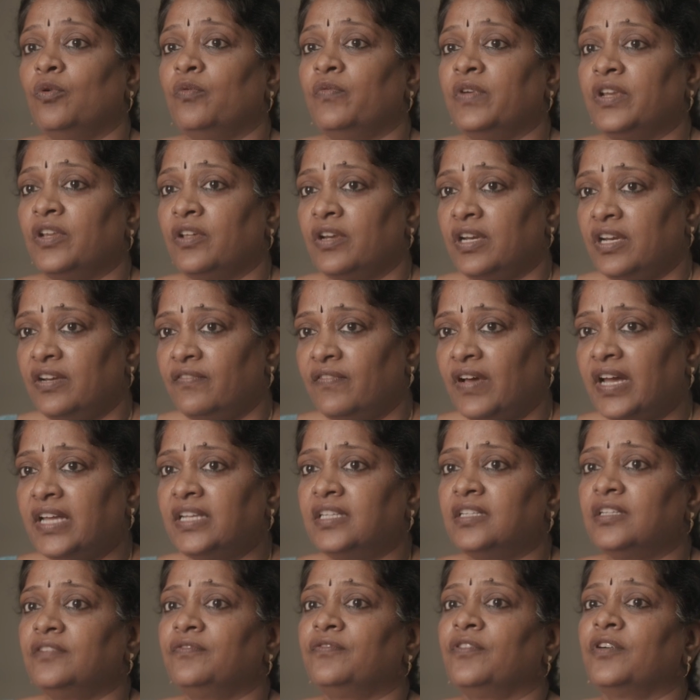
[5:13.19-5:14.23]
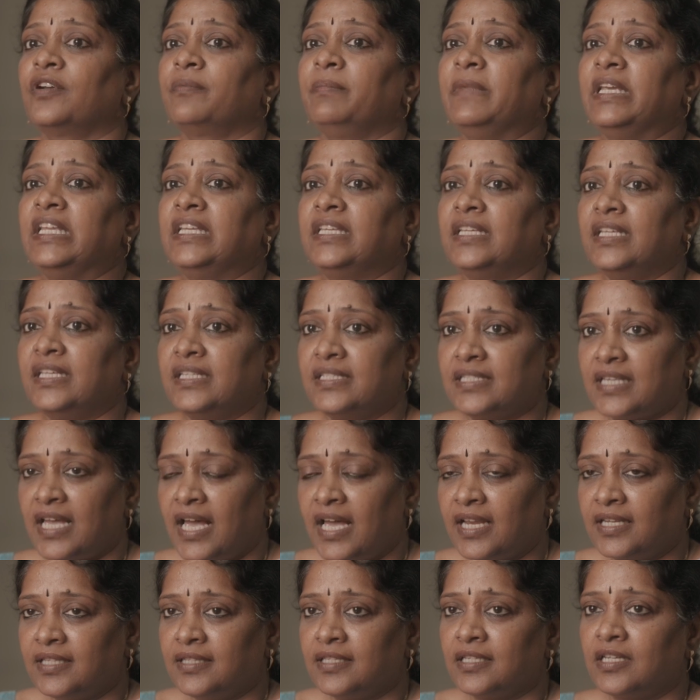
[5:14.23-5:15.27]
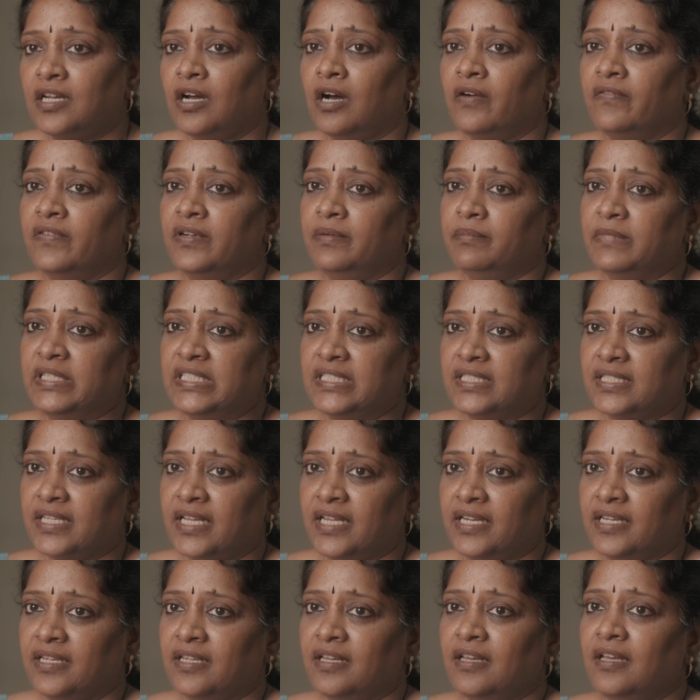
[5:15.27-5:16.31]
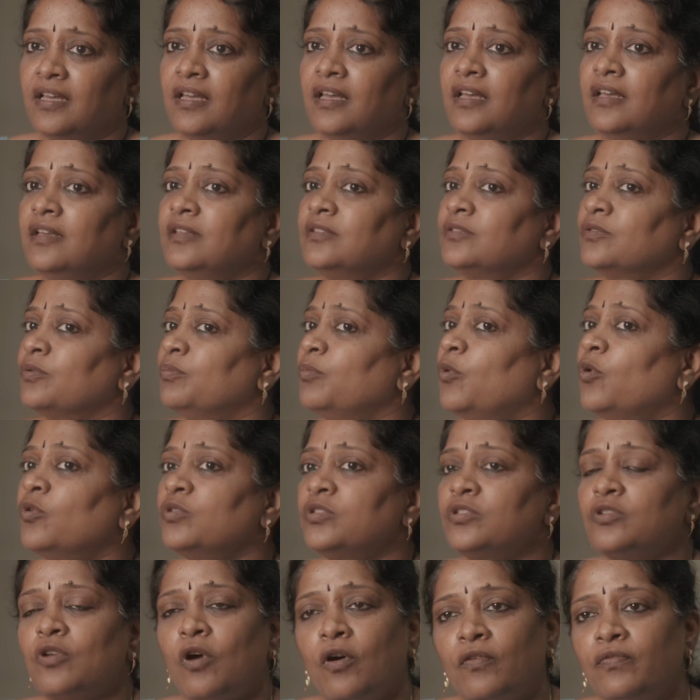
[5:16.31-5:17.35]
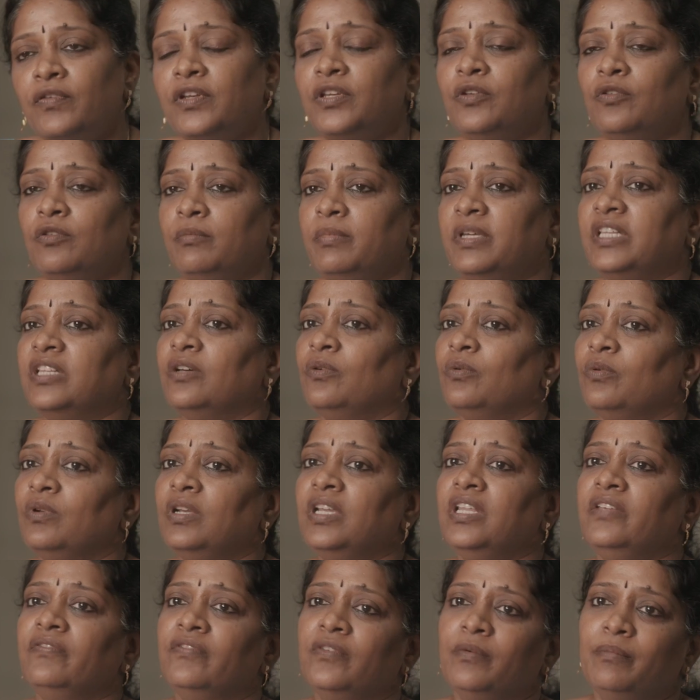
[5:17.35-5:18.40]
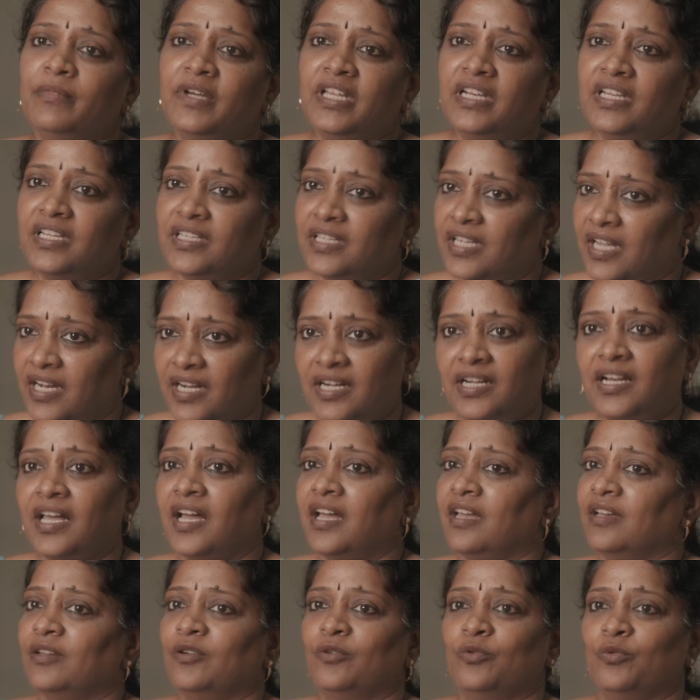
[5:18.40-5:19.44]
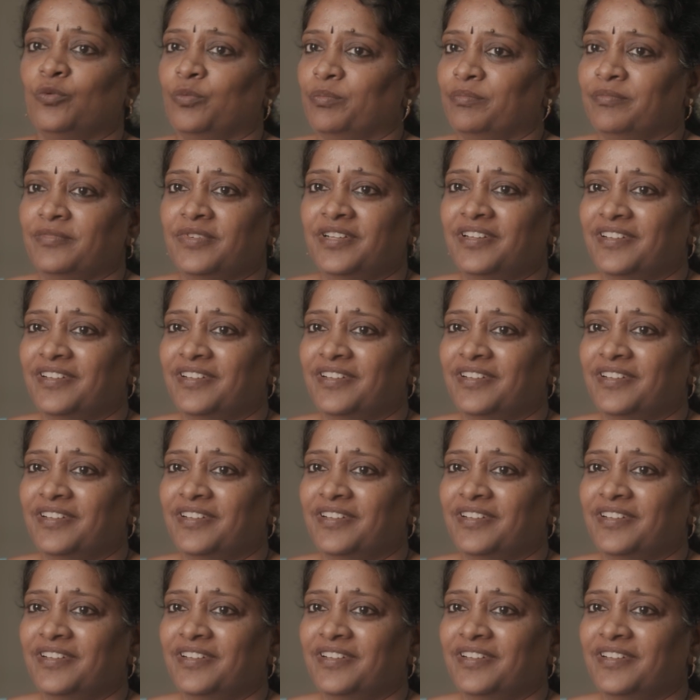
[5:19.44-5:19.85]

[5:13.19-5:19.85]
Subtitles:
When you're invited for meetings at the government side, so most often you'll be the only woman in the entire room.